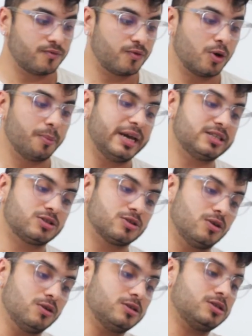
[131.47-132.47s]
For
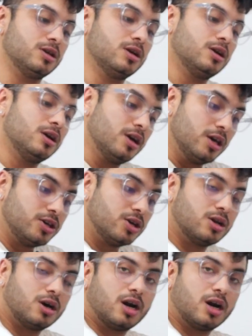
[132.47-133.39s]
midsoles, you know